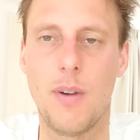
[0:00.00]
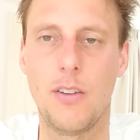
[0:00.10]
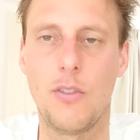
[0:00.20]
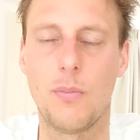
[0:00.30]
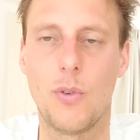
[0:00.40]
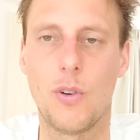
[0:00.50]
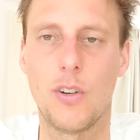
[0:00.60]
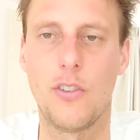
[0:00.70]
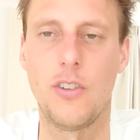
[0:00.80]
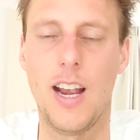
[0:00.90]
Much
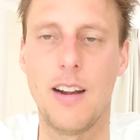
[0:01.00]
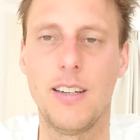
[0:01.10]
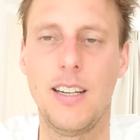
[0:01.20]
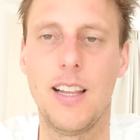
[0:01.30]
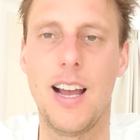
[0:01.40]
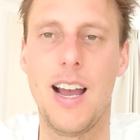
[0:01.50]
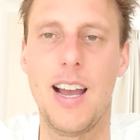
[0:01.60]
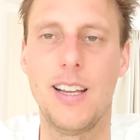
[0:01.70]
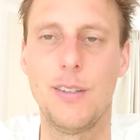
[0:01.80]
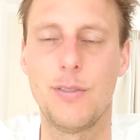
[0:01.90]
more sharing
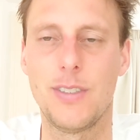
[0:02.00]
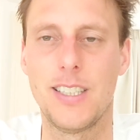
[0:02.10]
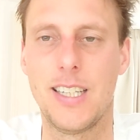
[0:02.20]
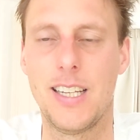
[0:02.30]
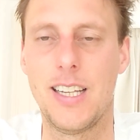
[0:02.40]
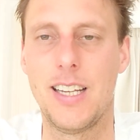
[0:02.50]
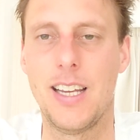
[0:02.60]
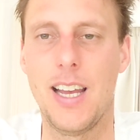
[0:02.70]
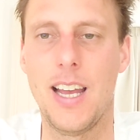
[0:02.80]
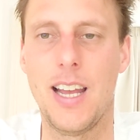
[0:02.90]
life,
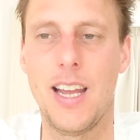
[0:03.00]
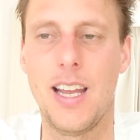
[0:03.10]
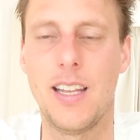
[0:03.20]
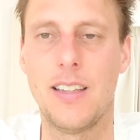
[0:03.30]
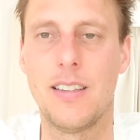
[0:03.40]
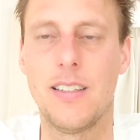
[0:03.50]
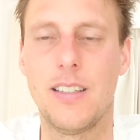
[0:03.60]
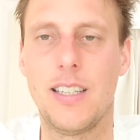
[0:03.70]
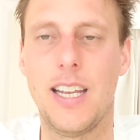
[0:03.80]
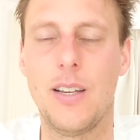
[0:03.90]

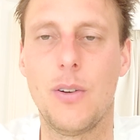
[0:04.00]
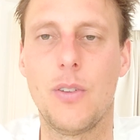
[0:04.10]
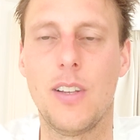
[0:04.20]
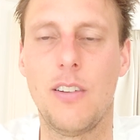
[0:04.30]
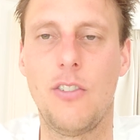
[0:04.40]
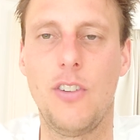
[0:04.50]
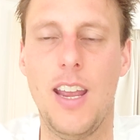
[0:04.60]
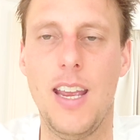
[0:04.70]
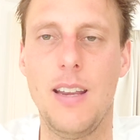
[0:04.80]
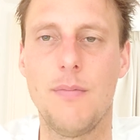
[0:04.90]
and guilt and
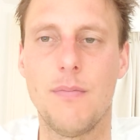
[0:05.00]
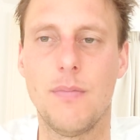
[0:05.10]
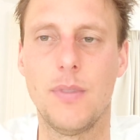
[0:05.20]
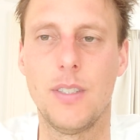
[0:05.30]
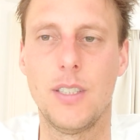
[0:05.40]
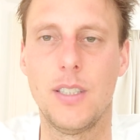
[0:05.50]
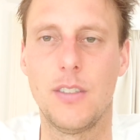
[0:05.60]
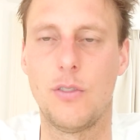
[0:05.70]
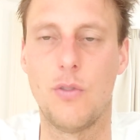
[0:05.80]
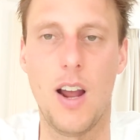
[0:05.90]
shame
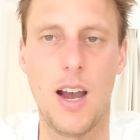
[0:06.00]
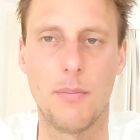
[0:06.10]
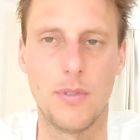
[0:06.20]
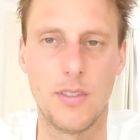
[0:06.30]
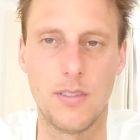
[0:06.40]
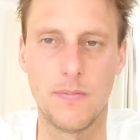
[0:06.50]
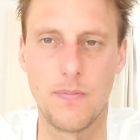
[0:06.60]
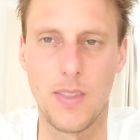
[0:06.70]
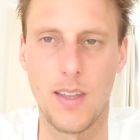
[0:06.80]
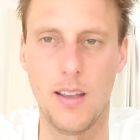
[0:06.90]
is dropped.
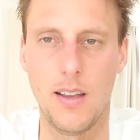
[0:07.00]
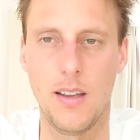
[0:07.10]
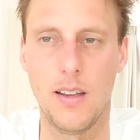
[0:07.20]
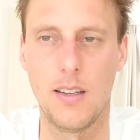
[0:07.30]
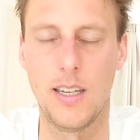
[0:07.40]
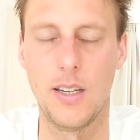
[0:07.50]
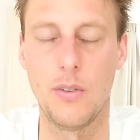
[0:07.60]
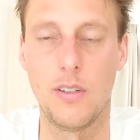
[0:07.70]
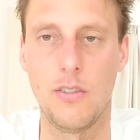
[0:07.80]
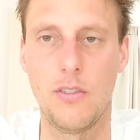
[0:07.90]

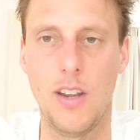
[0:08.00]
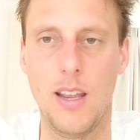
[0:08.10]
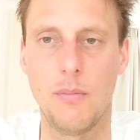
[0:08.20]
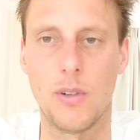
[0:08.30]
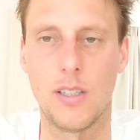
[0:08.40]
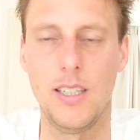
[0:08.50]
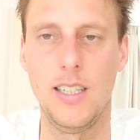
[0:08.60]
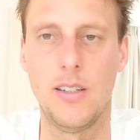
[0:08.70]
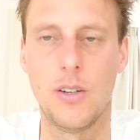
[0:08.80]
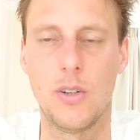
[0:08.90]
Guilt and shame or
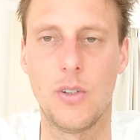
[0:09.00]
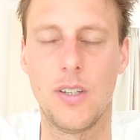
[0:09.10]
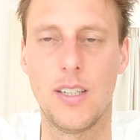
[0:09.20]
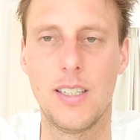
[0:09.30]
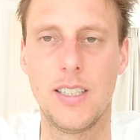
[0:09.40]
ego